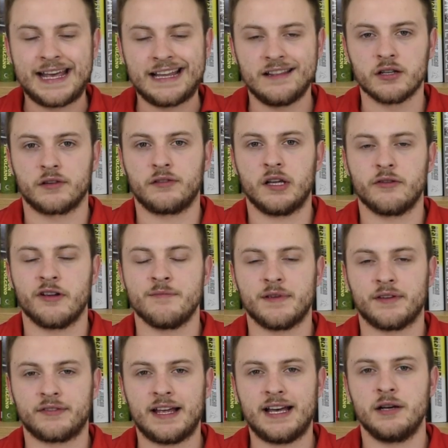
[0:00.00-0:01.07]
It looks like we've
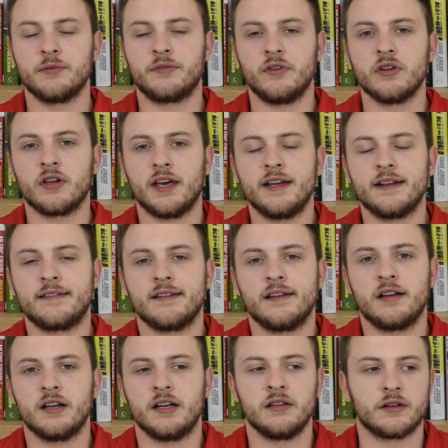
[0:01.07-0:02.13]
missed out on
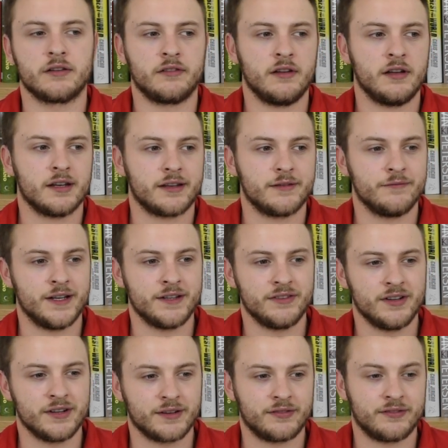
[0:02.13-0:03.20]
Keita. It looks like Van
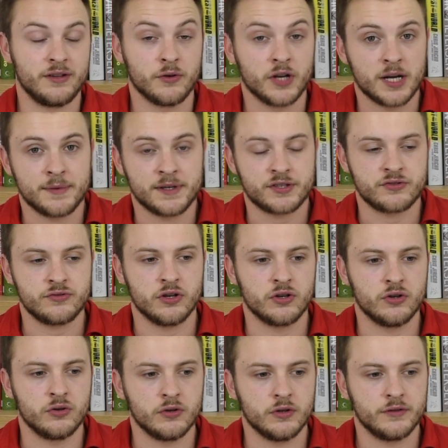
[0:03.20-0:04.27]
Dijk's still going to be a
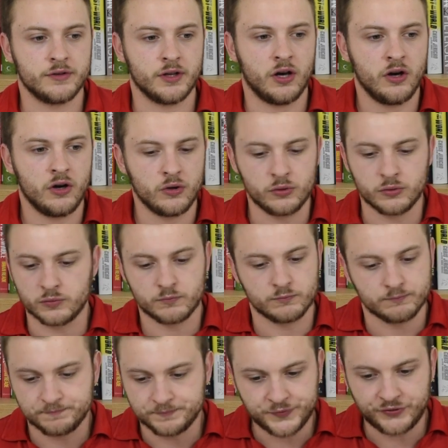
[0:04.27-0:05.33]
struggle. The whole
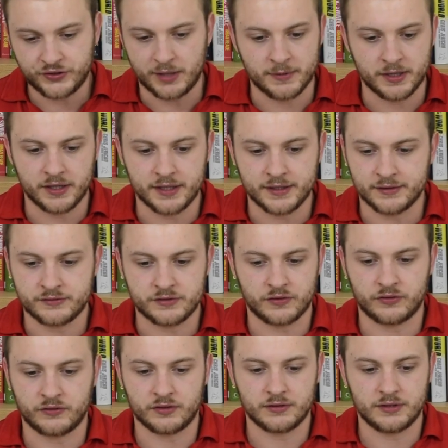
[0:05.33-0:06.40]
summer is
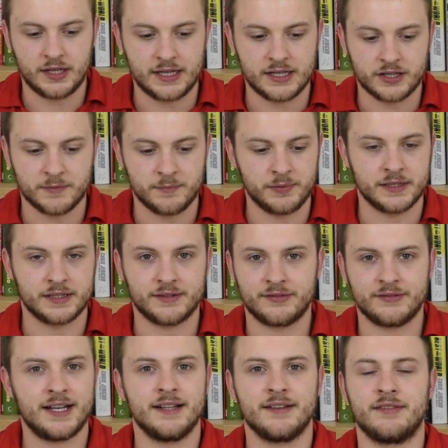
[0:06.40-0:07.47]
just at a complete
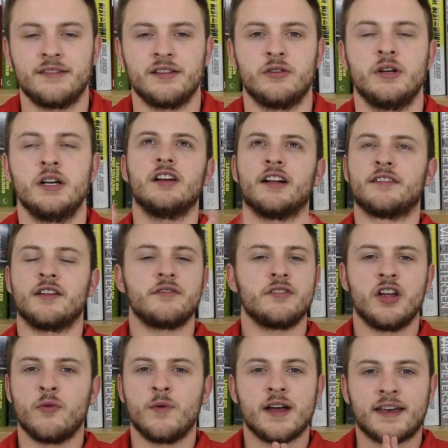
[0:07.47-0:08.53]
standstill. I don't
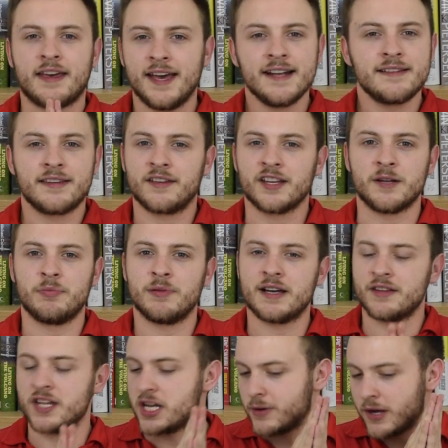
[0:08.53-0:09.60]
know where Keita's going to play,
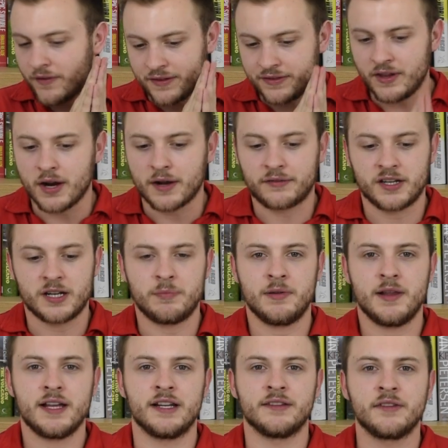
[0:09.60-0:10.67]
I don't know where Van Dijk's going to
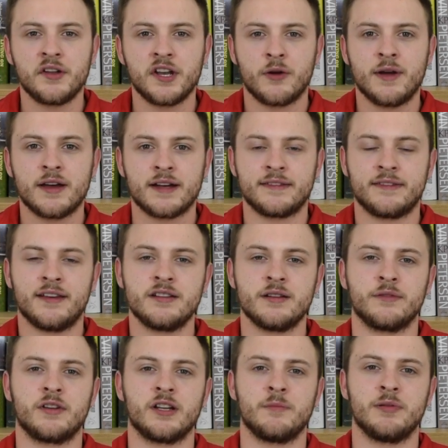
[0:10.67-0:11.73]
play, and I don't know where
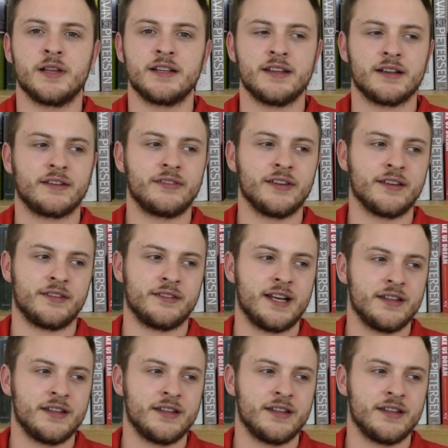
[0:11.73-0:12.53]
Coutinho's going to play next season.